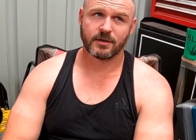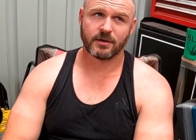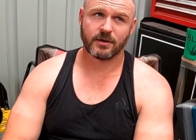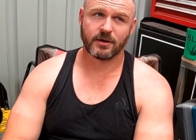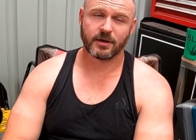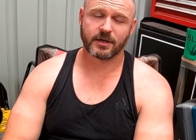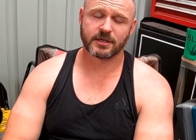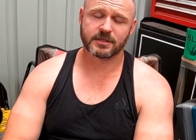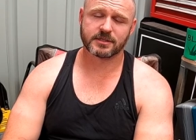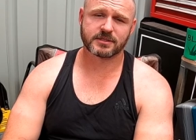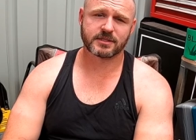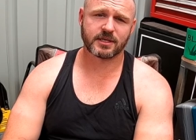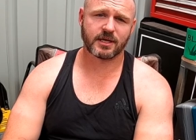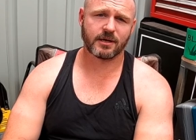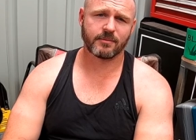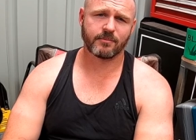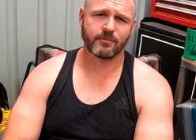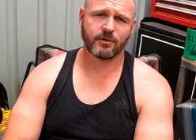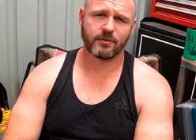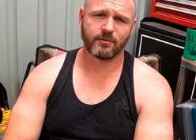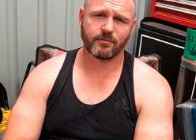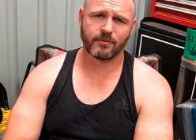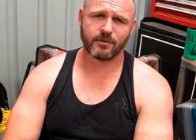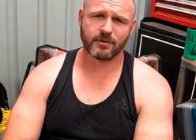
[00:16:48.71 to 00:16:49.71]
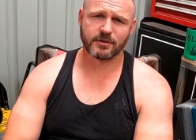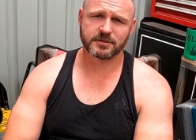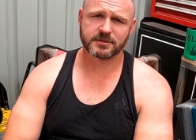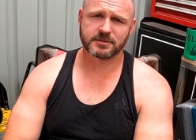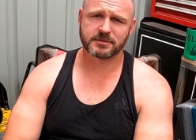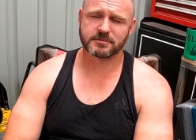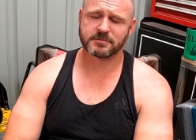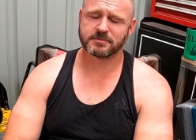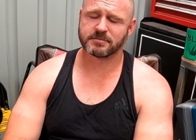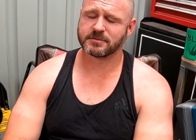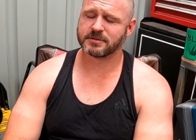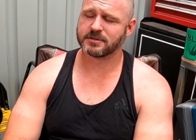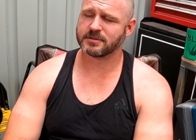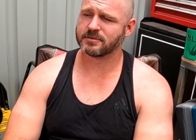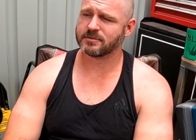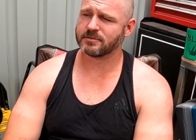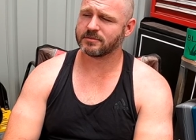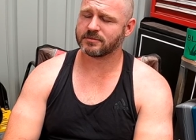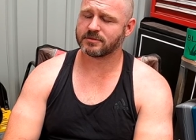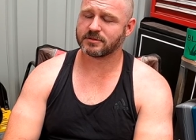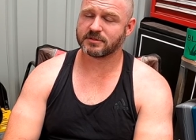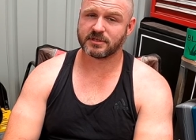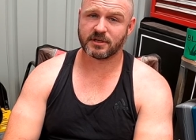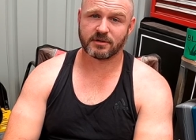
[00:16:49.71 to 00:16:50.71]
I get stung by wasps
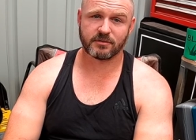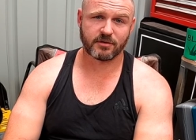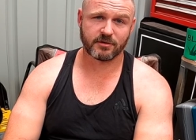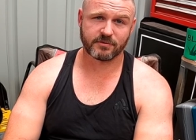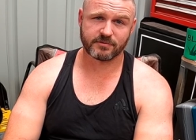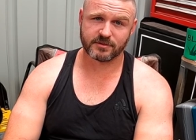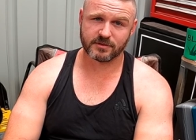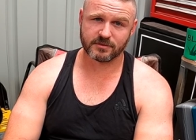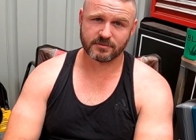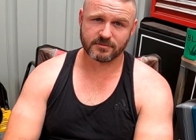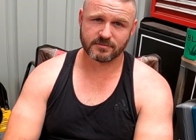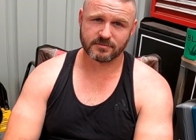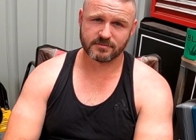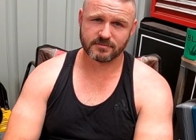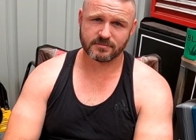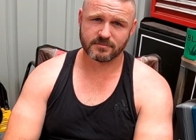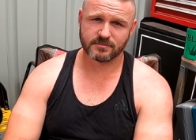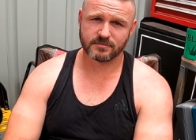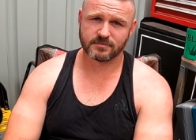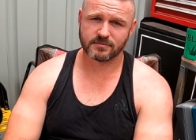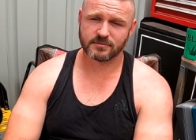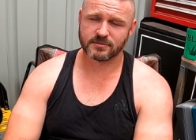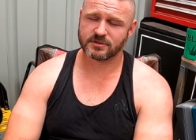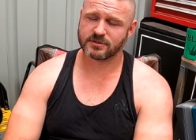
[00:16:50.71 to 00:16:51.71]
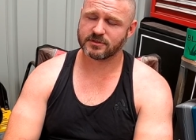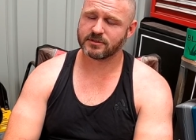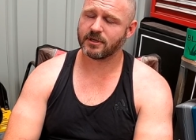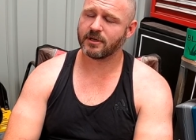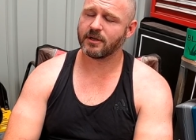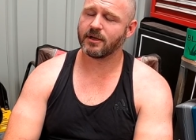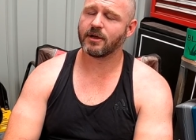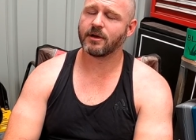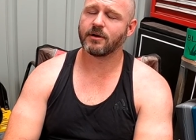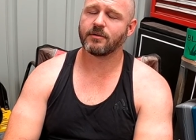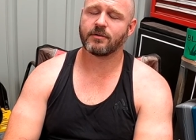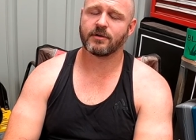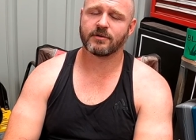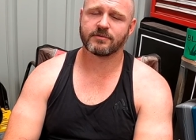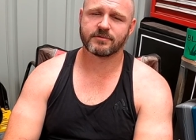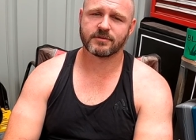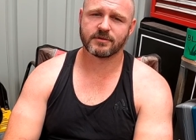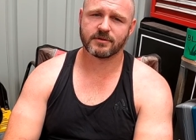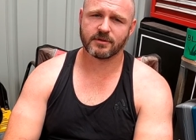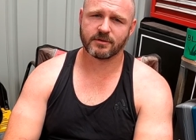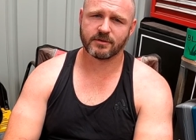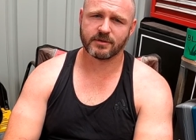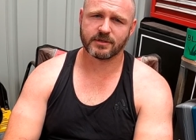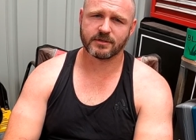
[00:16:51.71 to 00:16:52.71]
so often, so
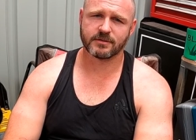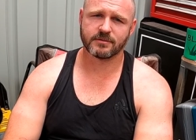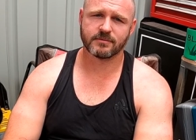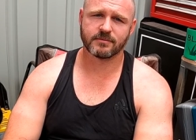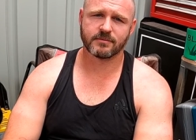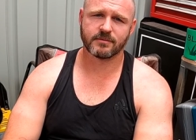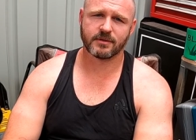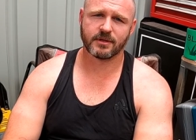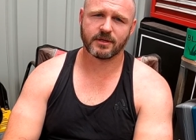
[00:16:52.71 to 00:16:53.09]
often. They're in.